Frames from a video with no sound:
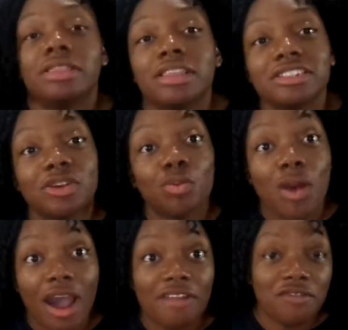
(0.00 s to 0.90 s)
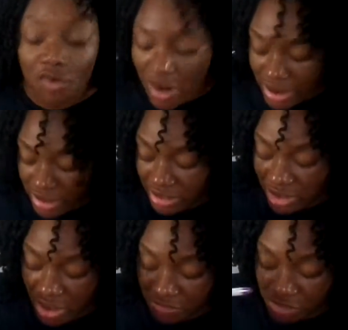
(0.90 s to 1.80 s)
there's a wide variety
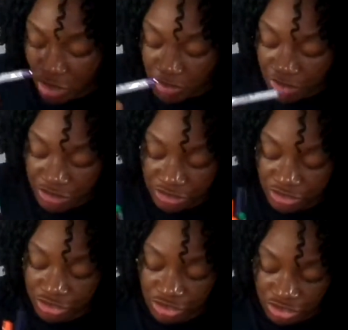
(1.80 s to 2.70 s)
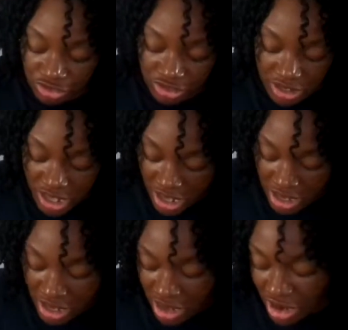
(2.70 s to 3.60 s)
of Sharpies in
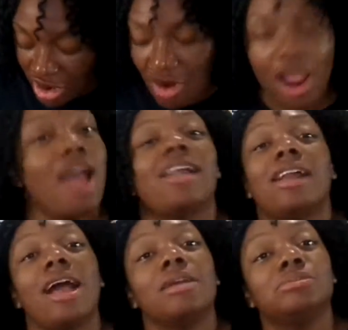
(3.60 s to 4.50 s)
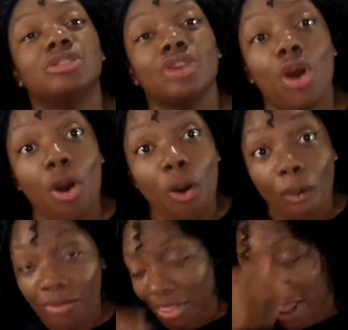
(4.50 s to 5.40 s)
here, and I'm so
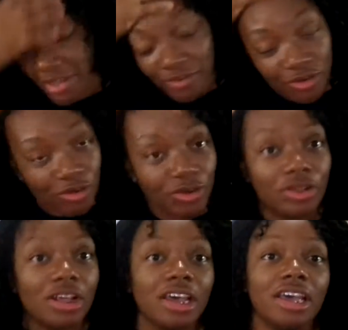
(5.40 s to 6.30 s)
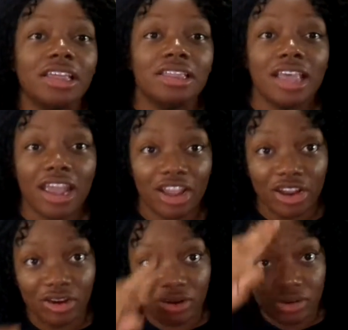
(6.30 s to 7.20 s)
thankful that
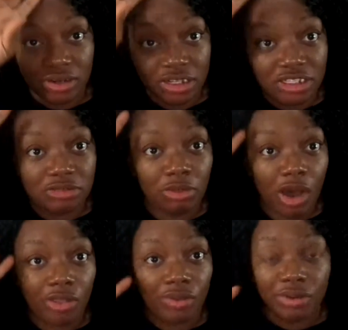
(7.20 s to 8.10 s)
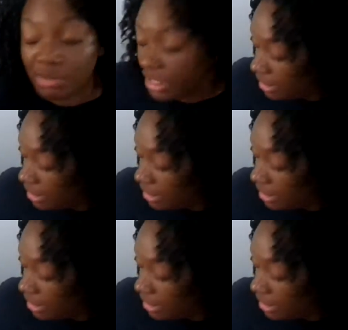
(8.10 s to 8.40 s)
hair is bothering me.